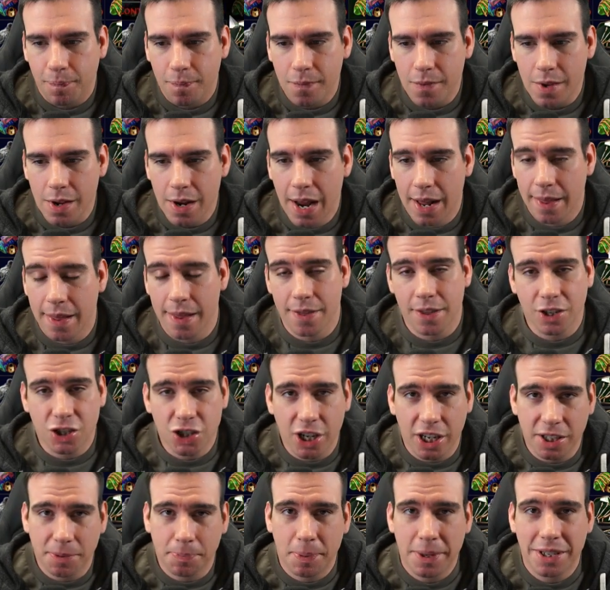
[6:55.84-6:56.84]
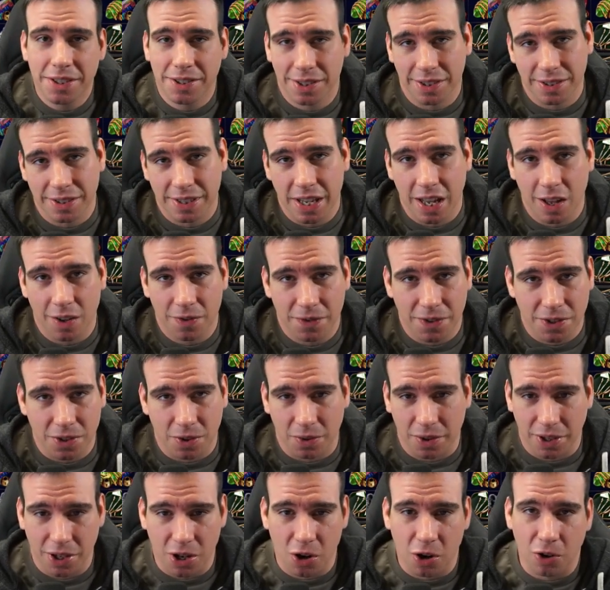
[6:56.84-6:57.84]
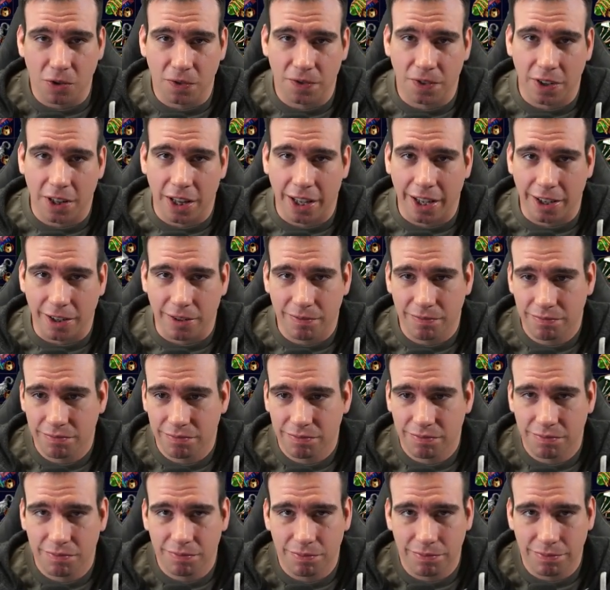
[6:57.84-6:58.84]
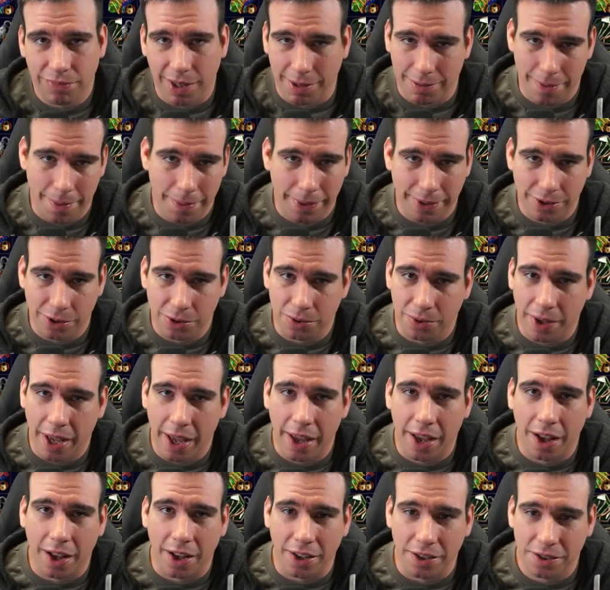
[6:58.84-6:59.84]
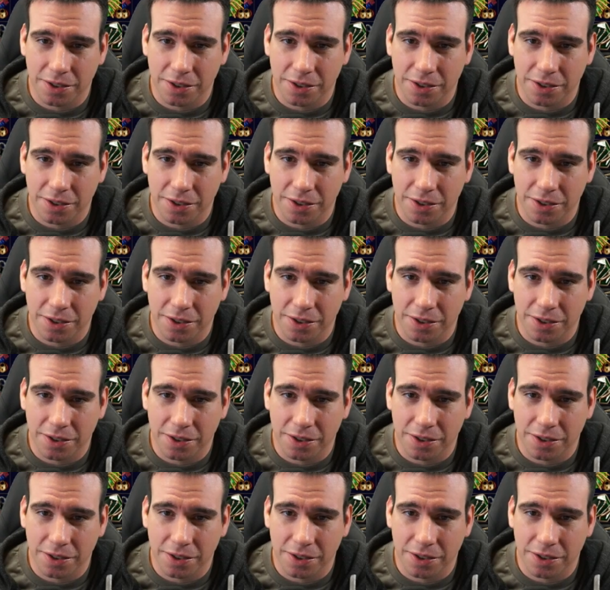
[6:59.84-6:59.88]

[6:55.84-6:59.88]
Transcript: then the chest piece itself is only going for like maybe 2 chaos.